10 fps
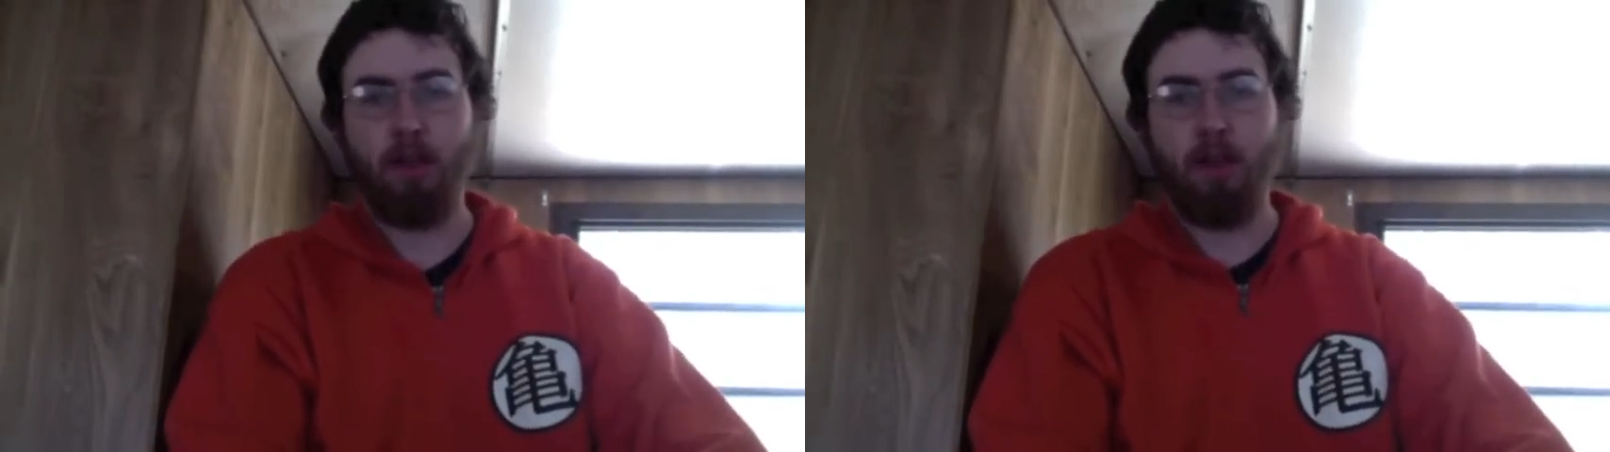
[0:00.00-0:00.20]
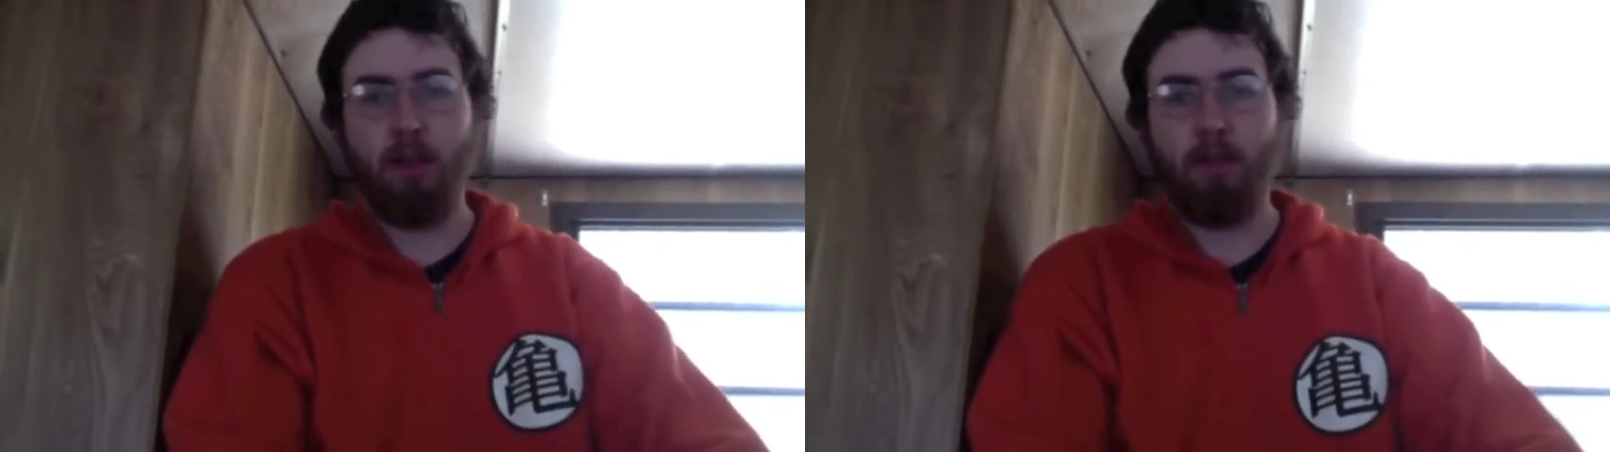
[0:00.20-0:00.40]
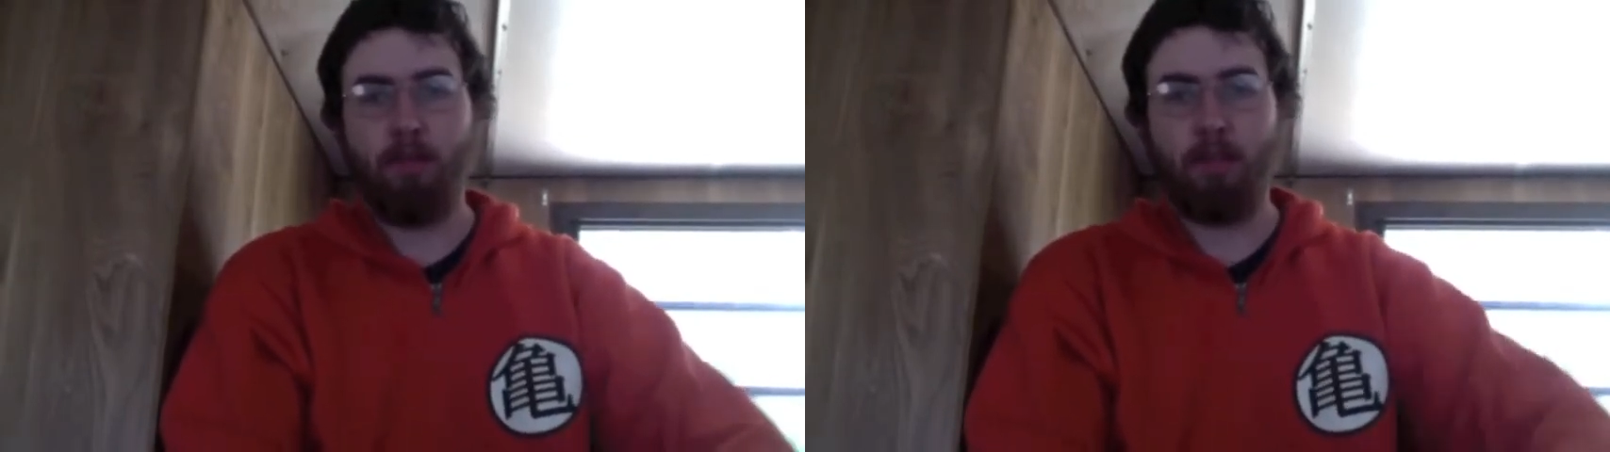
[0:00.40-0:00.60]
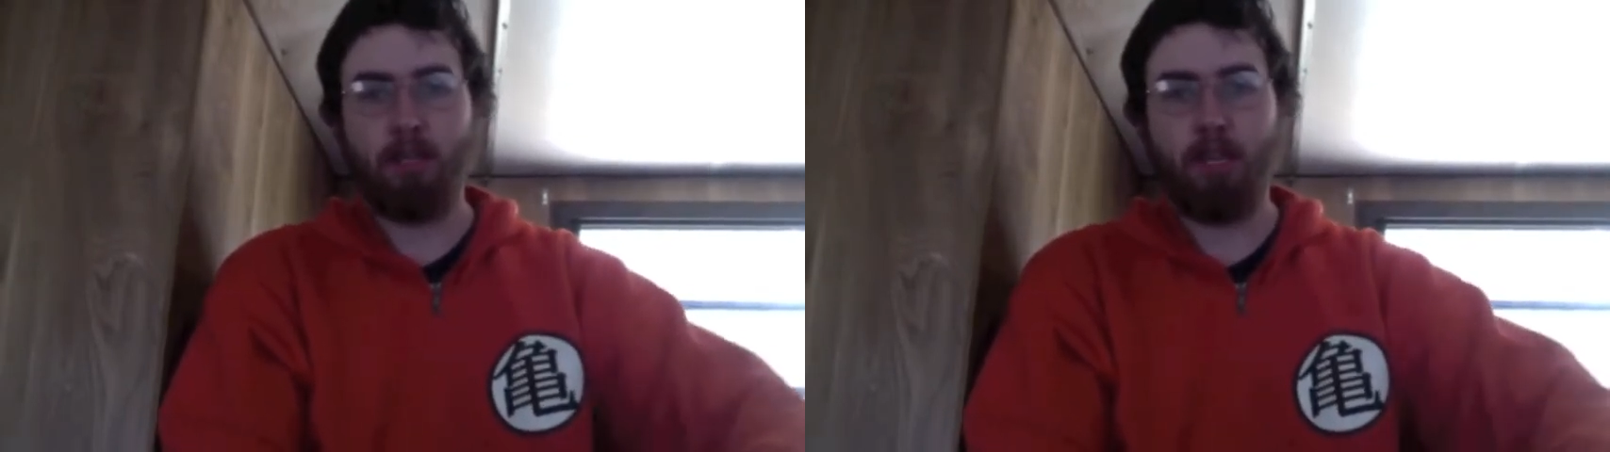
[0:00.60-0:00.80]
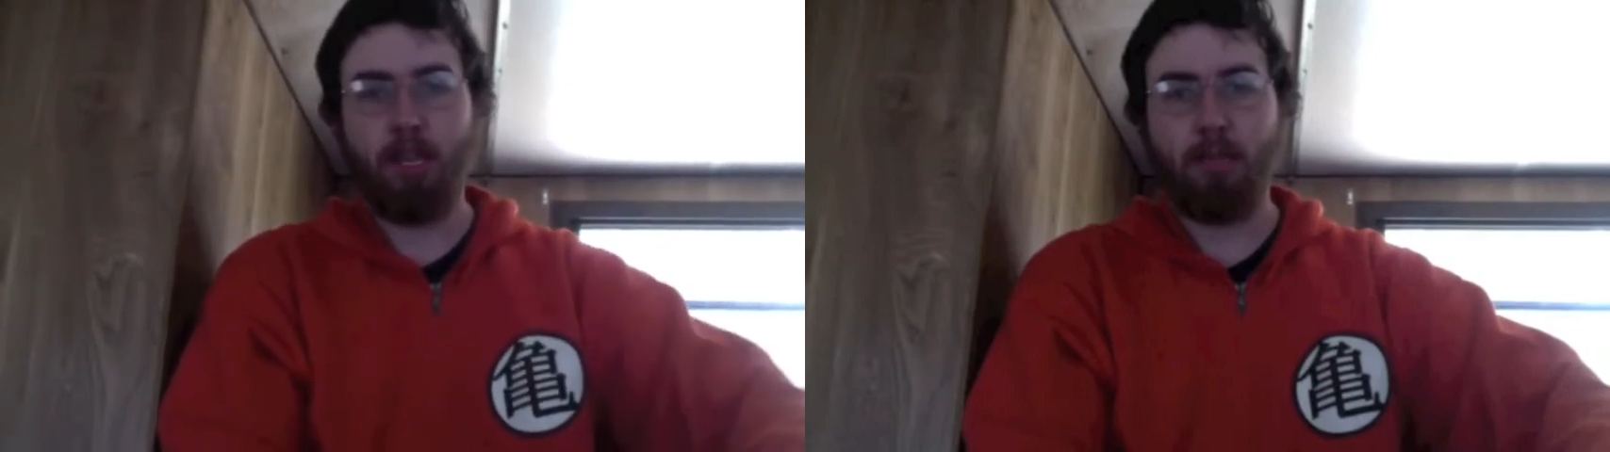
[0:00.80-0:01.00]
Suggesting that
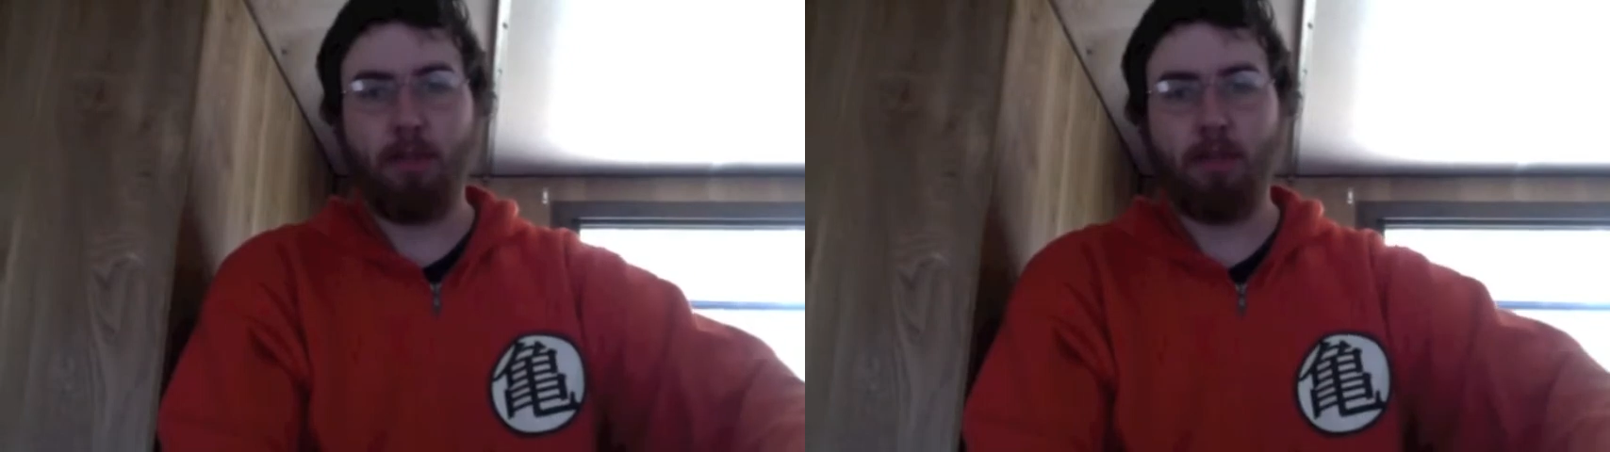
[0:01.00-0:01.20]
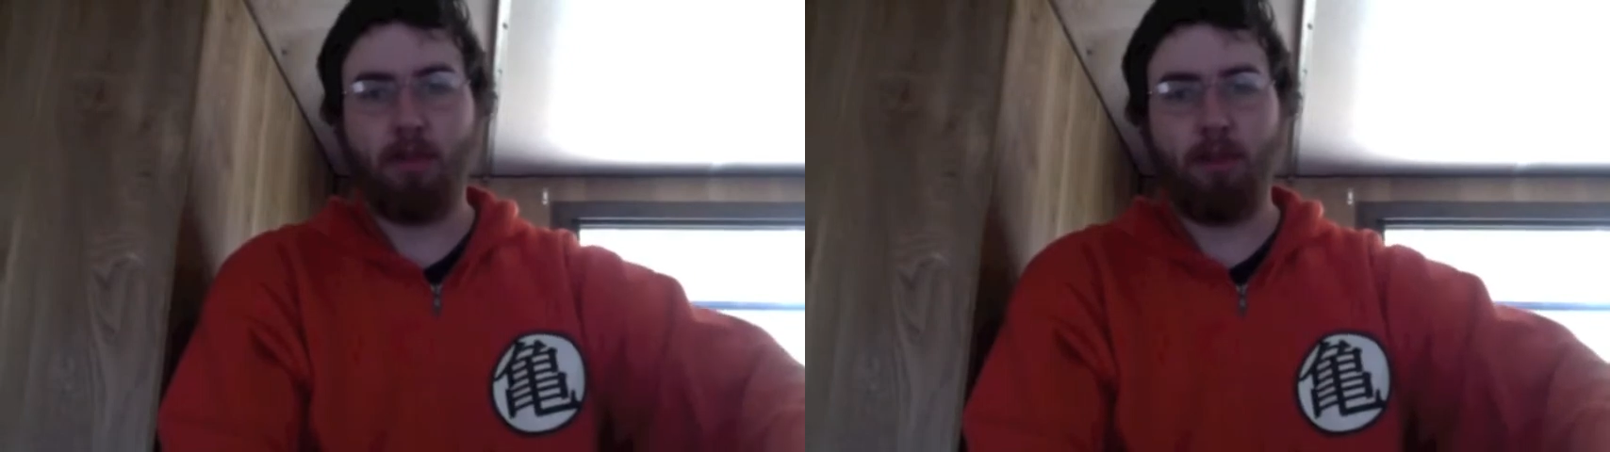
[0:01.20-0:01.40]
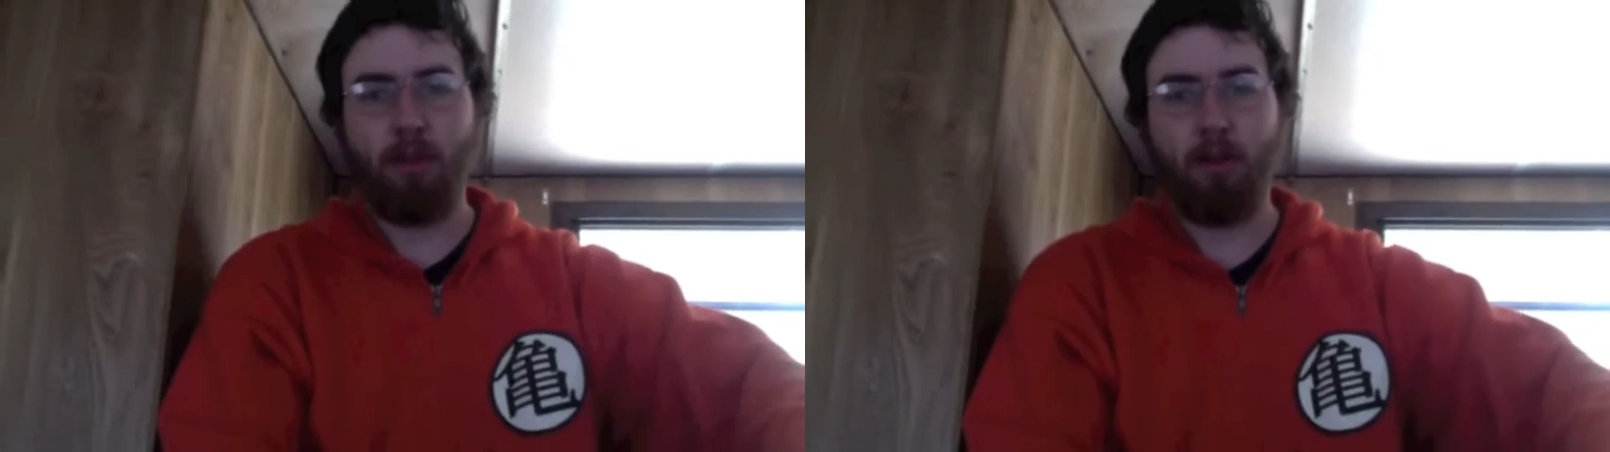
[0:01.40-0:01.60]
speech of, uh,